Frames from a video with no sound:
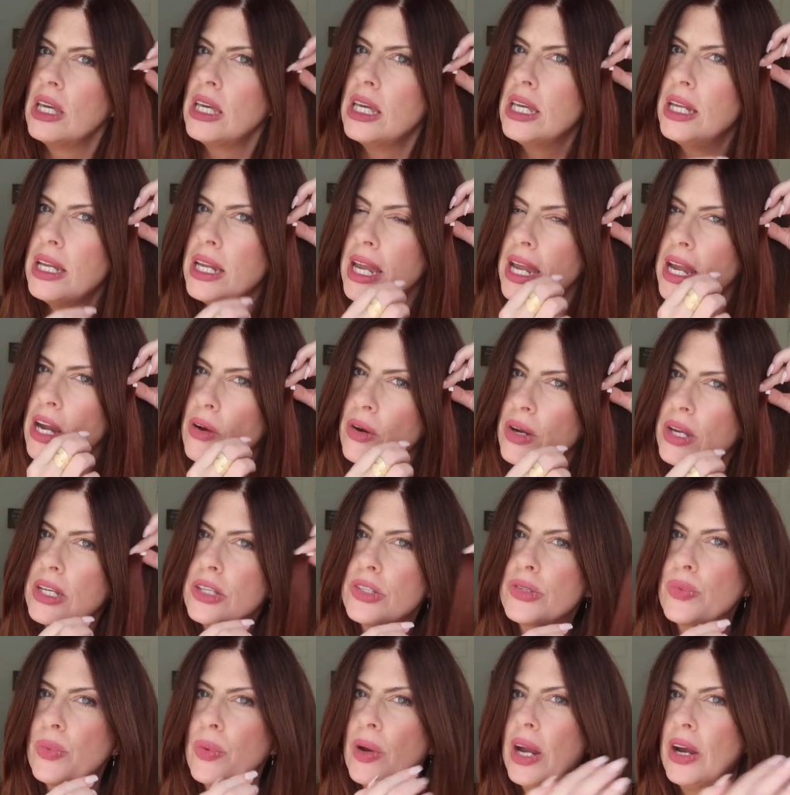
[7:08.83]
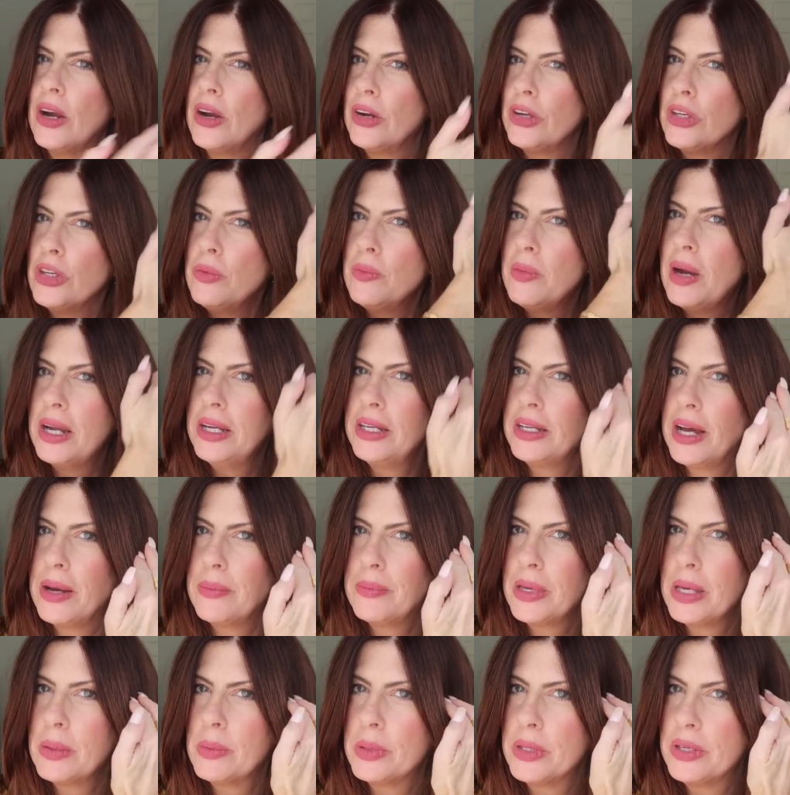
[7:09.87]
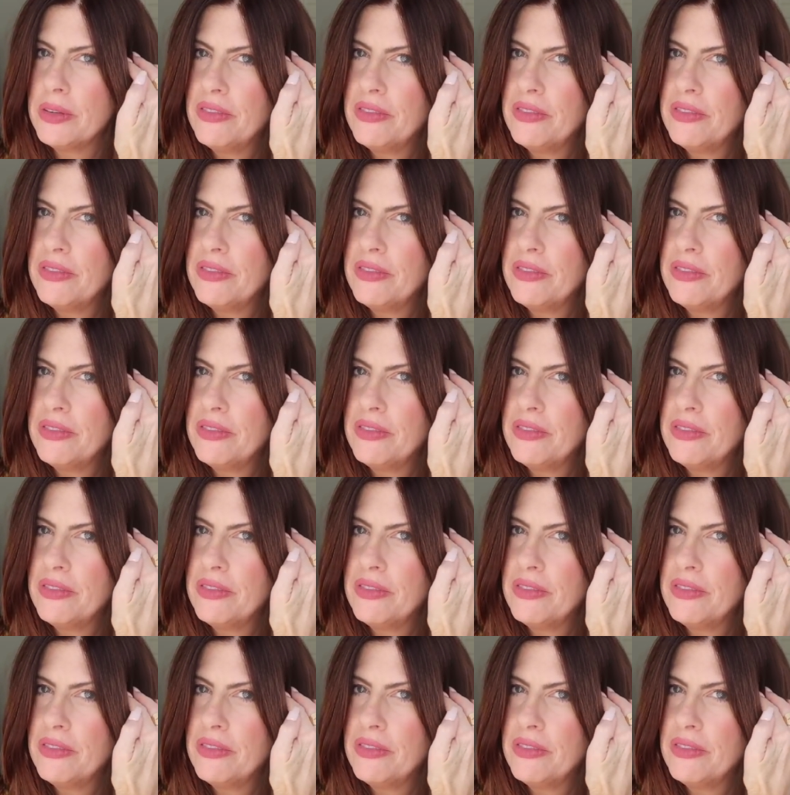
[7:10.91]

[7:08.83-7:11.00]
in areas where you might not be able